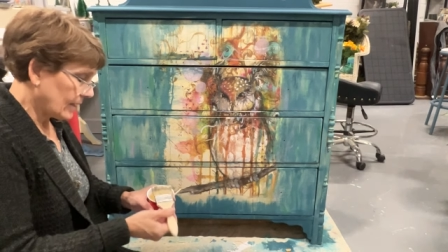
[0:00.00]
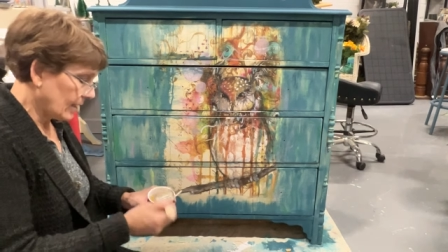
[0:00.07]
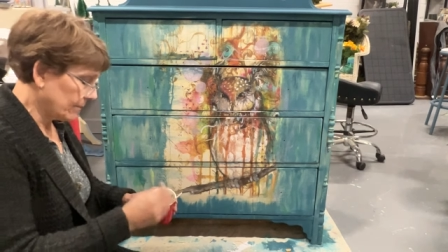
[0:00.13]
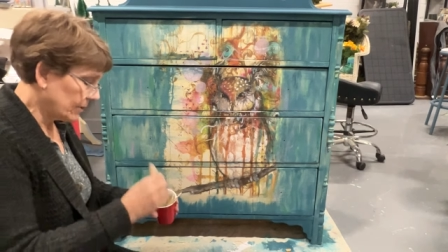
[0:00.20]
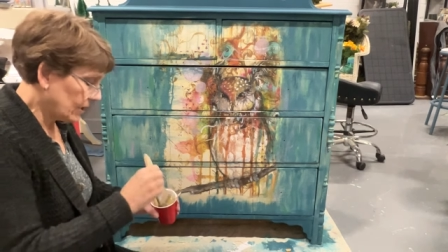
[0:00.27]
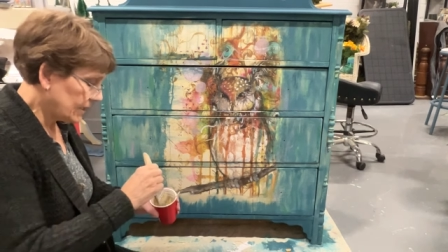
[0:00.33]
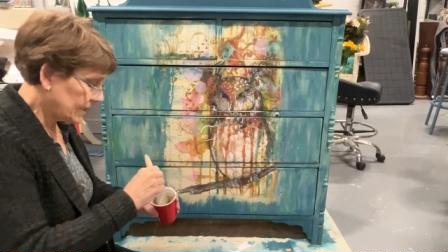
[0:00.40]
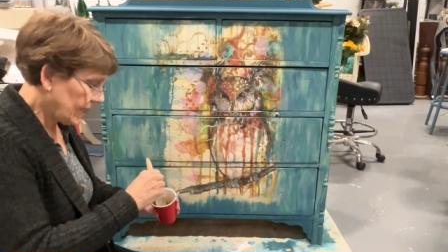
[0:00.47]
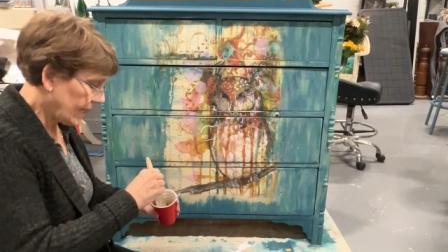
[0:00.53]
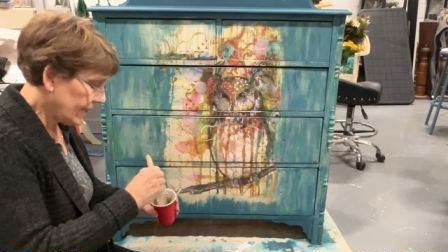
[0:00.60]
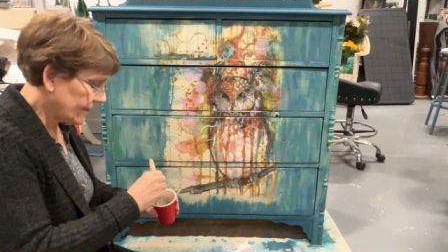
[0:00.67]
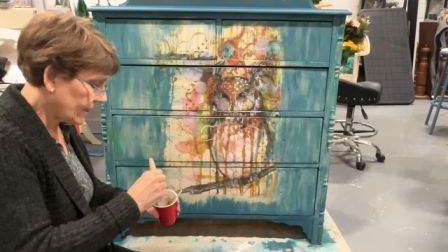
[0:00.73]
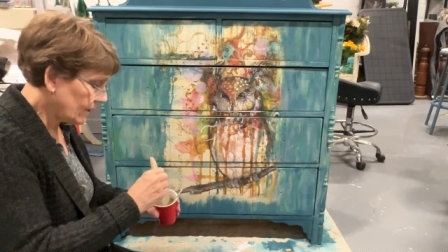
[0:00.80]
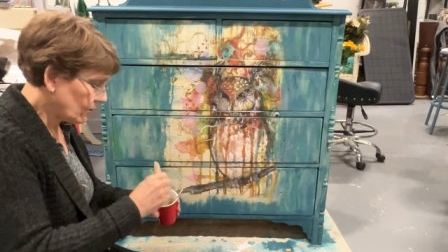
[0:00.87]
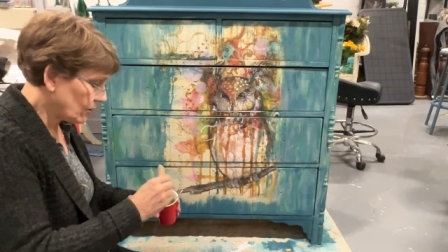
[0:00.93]
I'm gonna
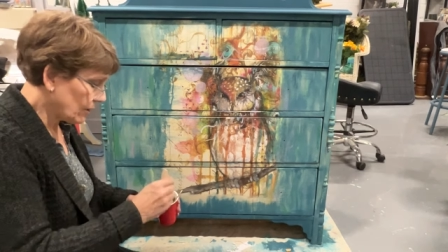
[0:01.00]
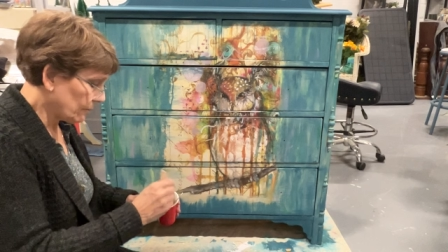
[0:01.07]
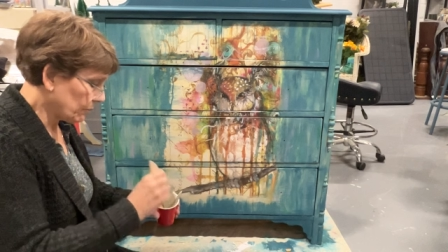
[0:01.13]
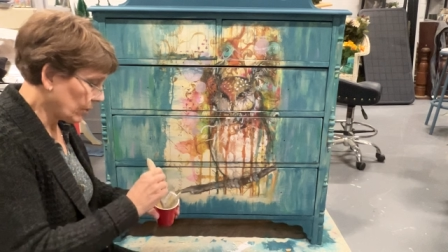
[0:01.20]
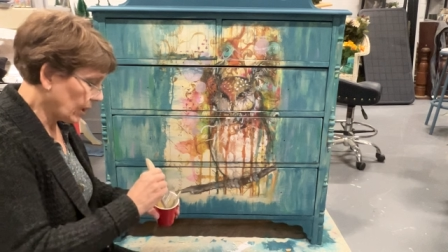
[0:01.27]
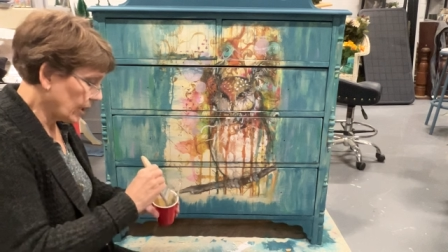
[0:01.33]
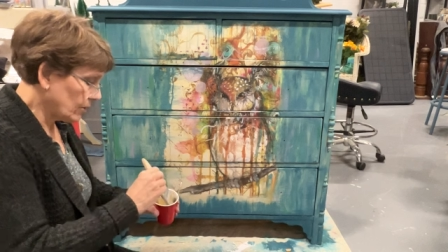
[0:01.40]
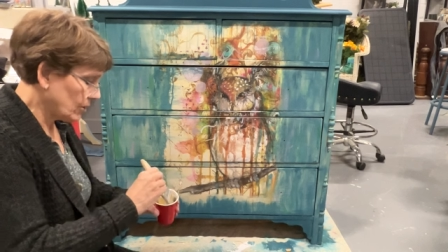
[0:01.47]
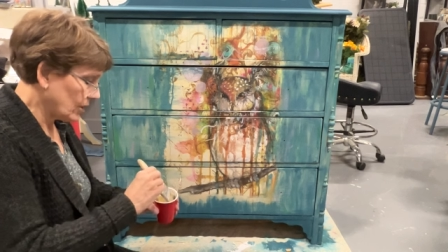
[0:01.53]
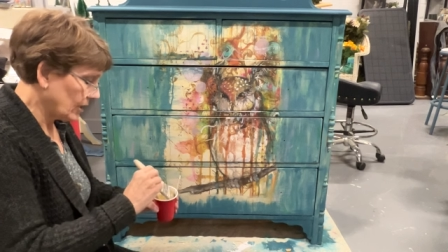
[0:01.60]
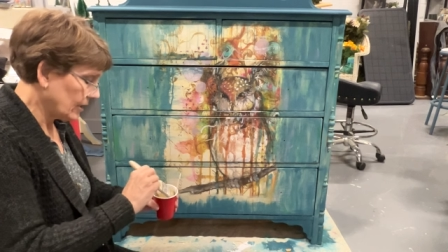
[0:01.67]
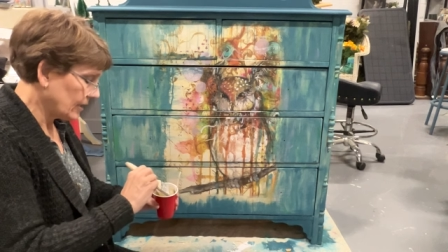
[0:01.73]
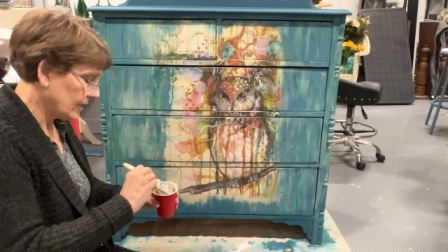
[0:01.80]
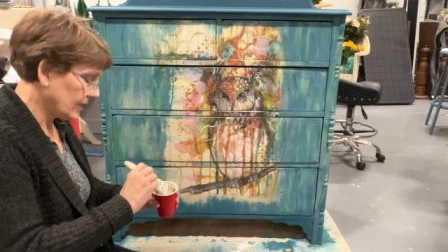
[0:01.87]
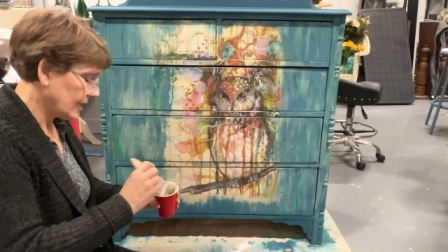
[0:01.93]
take that chip brush,
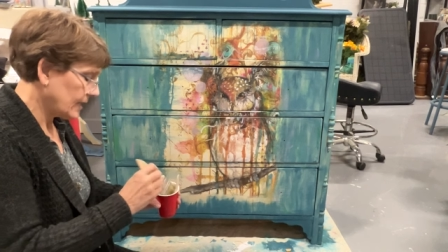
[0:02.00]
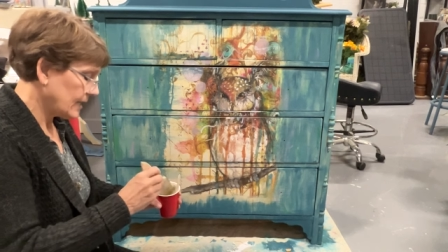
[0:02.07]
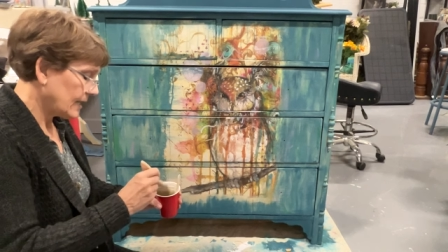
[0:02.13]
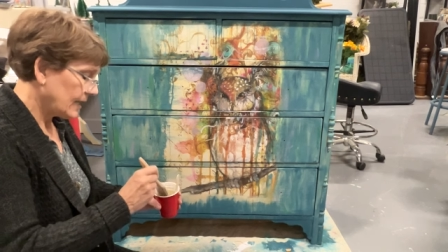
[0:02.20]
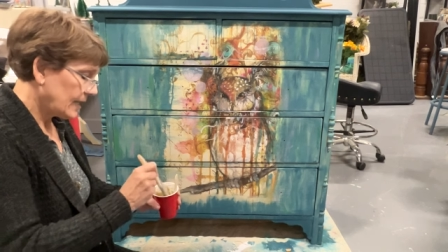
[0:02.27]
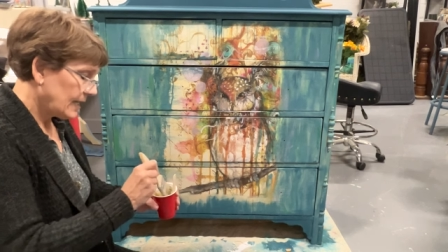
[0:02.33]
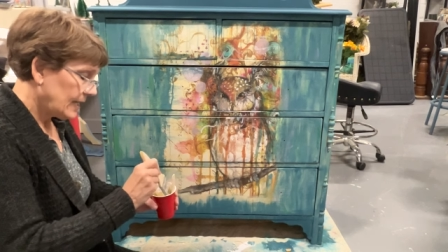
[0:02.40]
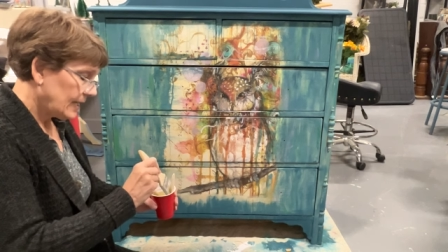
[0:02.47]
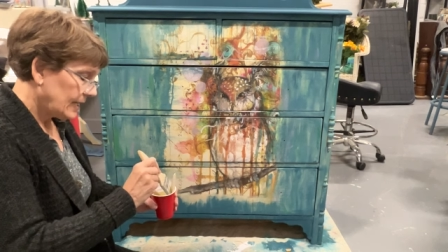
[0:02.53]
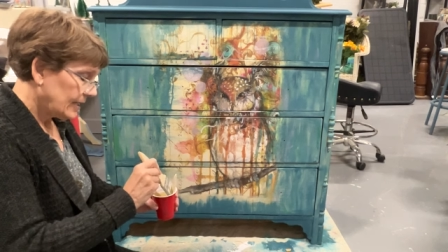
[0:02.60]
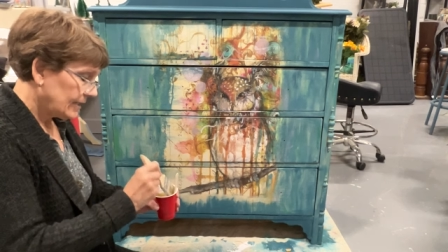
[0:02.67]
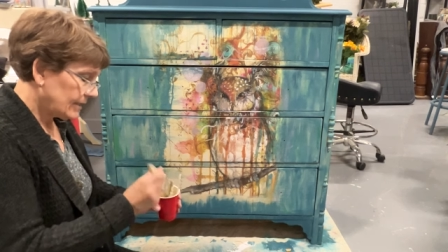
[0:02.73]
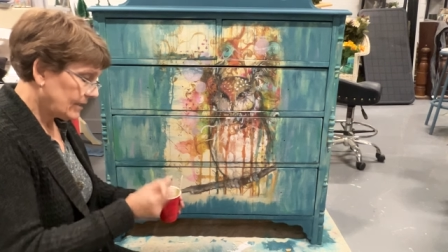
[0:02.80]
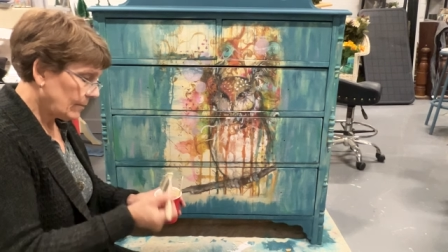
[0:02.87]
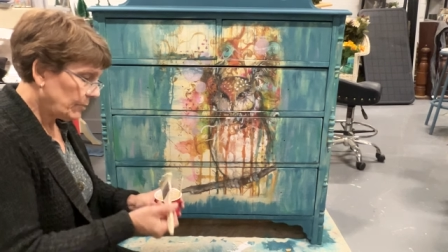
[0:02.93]

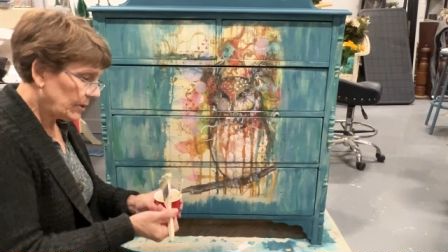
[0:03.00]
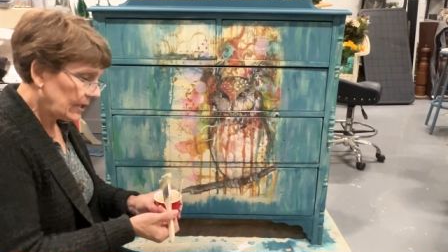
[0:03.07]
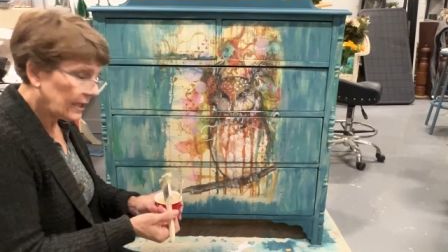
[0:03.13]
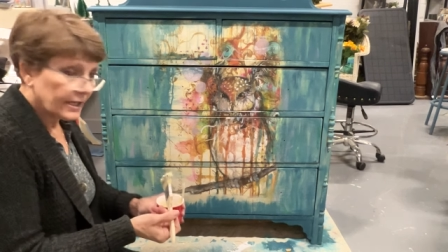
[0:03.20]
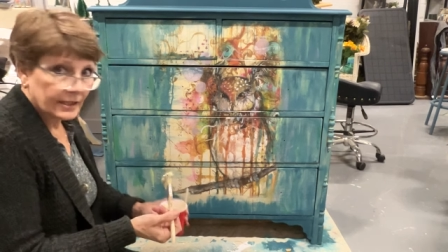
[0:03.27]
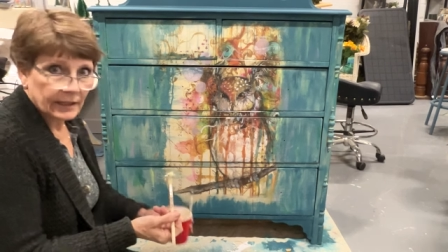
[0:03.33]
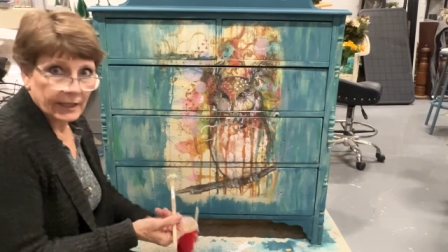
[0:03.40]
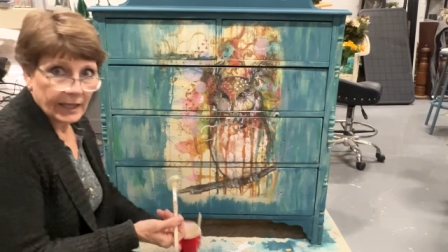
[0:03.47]
dip it in